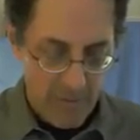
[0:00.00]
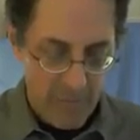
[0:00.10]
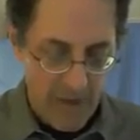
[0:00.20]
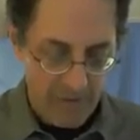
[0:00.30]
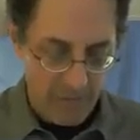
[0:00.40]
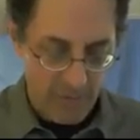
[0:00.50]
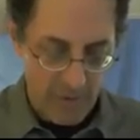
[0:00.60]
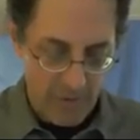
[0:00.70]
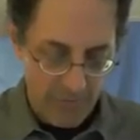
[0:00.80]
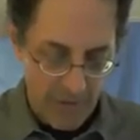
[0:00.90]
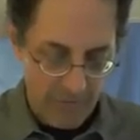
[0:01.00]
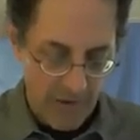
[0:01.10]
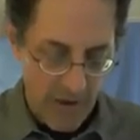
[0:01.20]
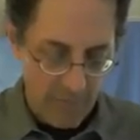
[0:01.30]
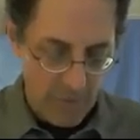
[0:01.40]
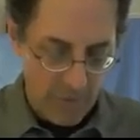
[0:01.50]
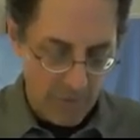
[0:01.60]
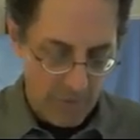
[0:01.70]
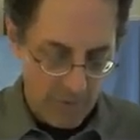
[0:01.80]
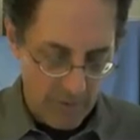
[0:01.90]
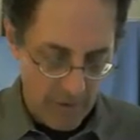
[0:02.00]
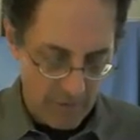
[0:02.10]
possibly, if we have time, nuclear